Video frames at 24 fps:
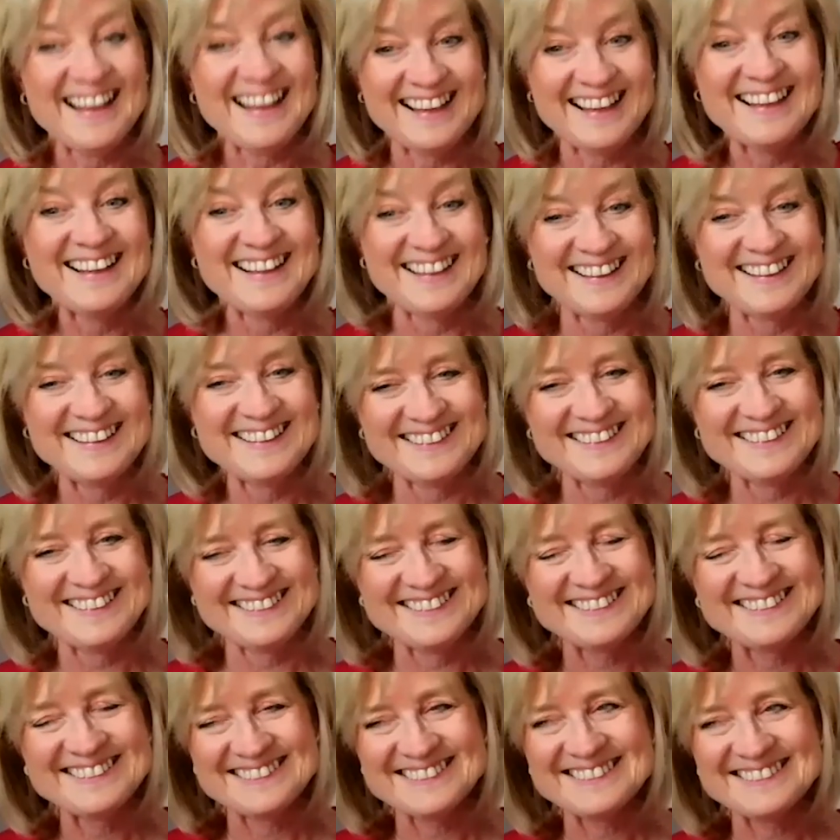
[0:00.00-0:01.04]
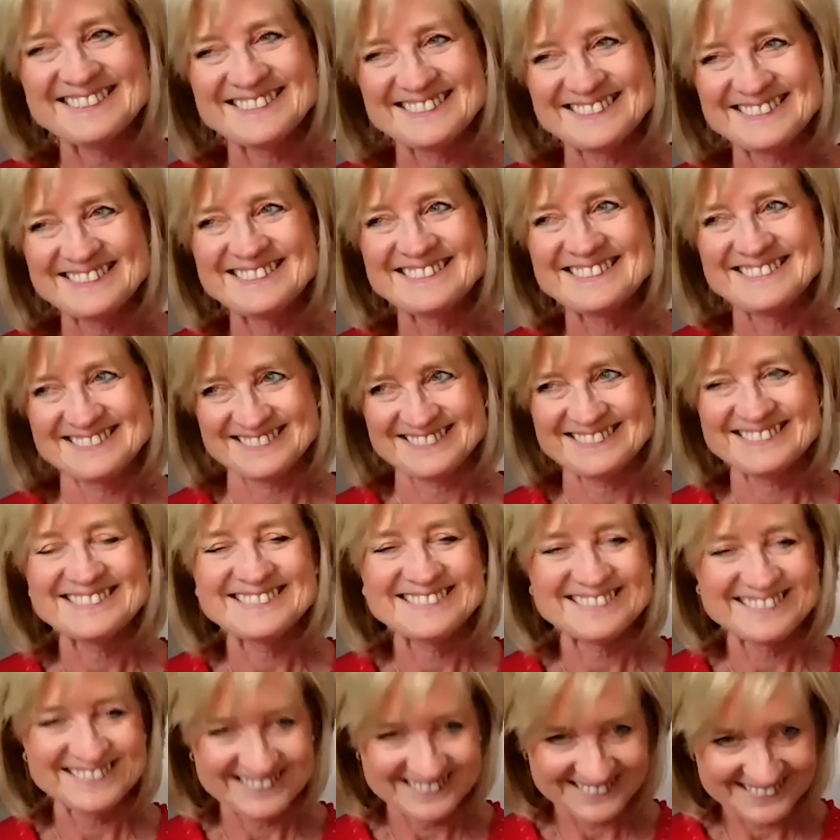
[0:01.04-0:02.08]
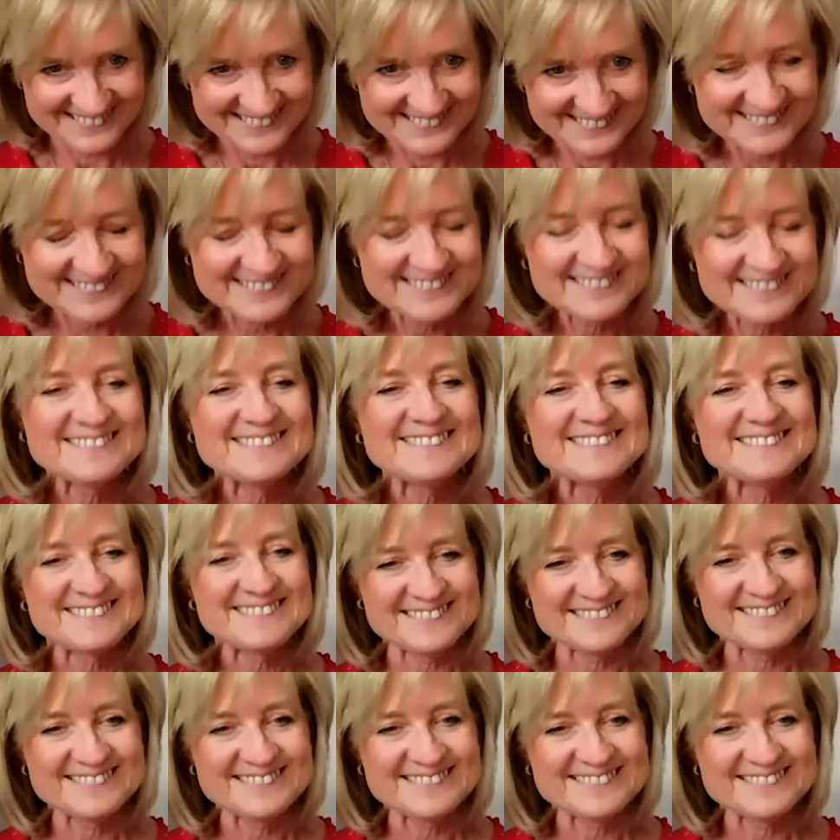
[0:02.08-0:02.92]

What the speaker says: do your exercise, don't you, in the morning? I do mine. Yeah.